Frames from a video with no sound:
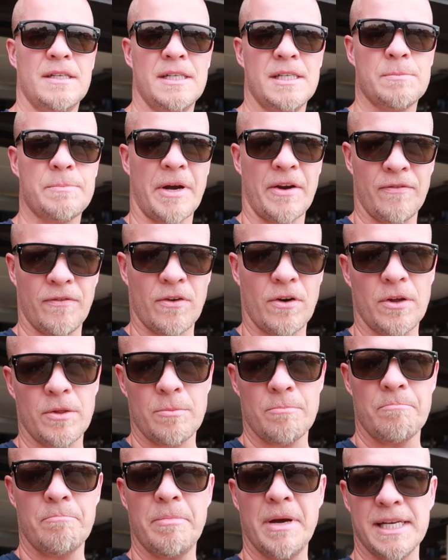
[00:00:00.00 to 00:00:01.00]
is by far
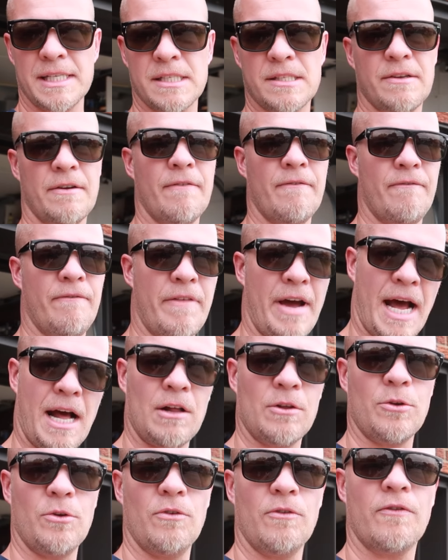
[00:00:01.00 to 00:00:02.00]
the best
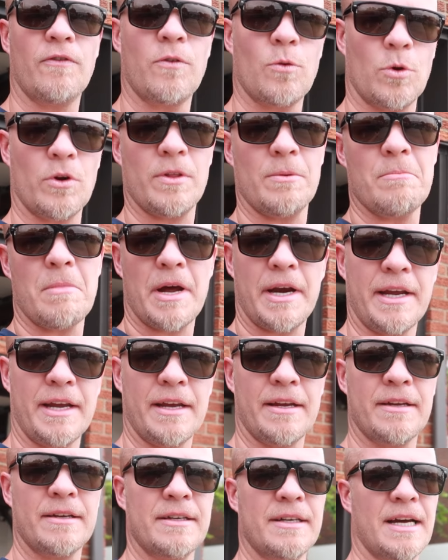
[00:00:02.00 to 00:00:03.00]
value for the
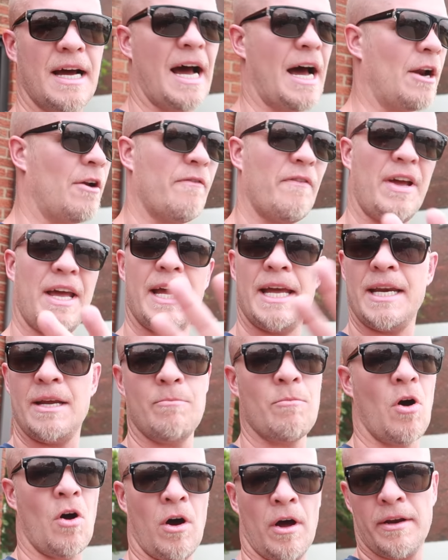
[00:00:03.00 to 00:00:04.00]
money out of any
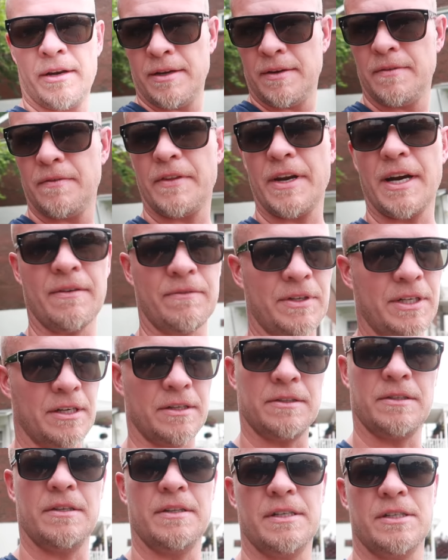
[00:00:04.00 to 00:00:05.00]
mod that I've
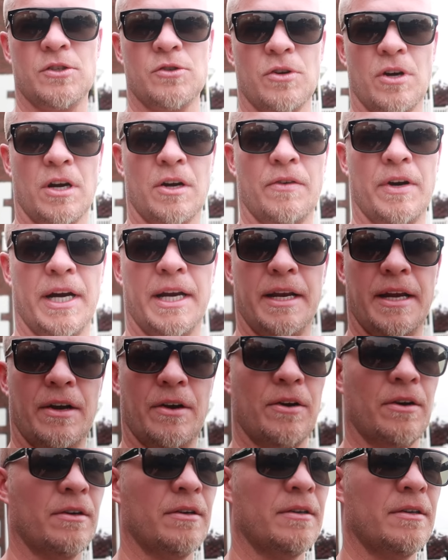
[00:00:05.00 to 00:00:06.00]
done to this truck right
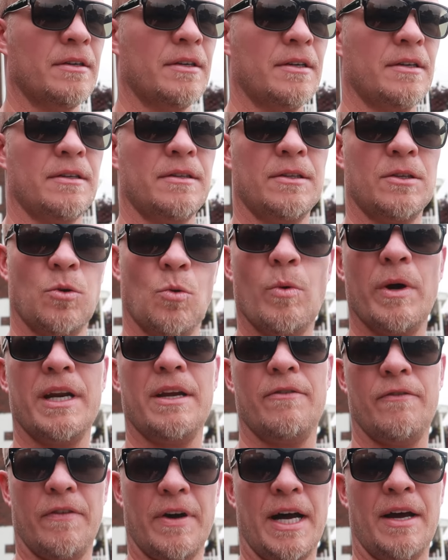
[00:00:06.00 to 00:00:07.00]
here.
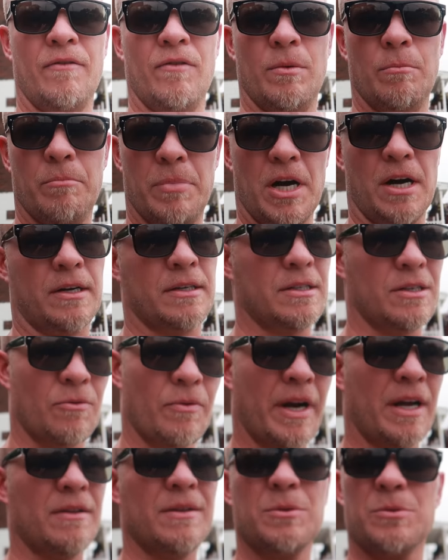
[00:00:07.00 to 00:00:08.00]
$25
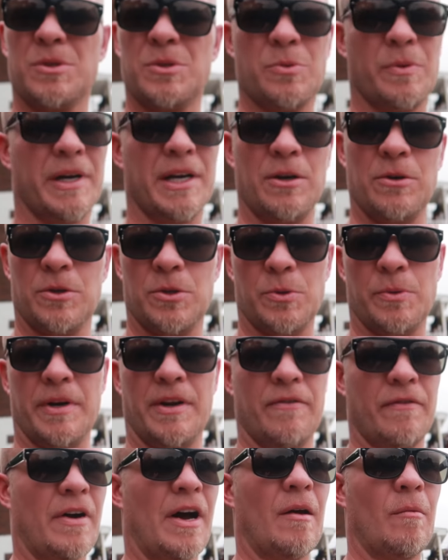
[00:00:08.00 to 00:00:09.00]
around, it was $20 or
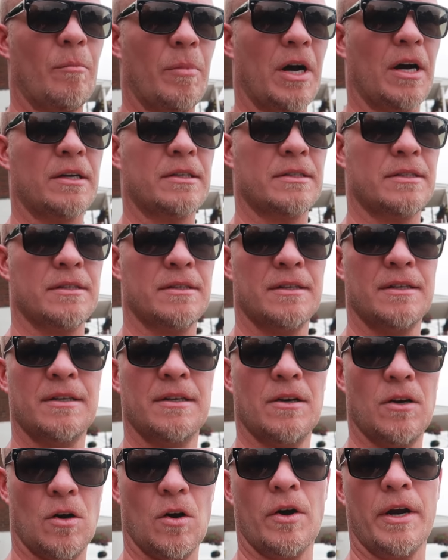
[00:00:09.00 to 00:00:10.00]
$25
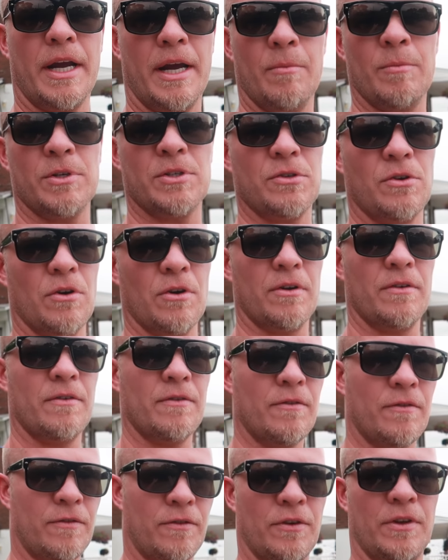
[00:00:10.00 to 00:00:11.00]
on Amazon
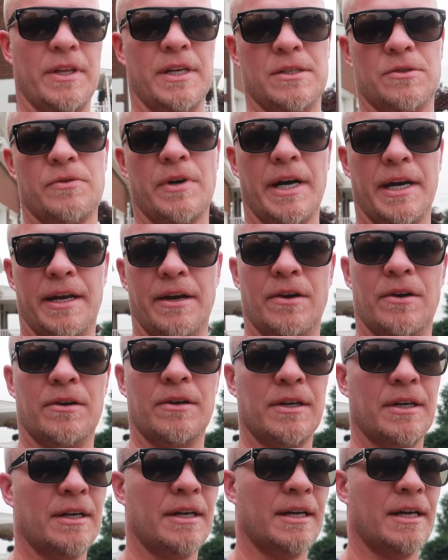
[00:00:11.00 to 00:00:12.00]
for this right here.
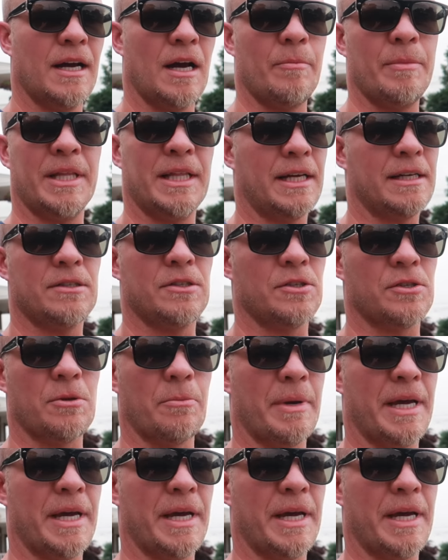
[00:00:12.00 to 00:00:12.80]
I mean, that's just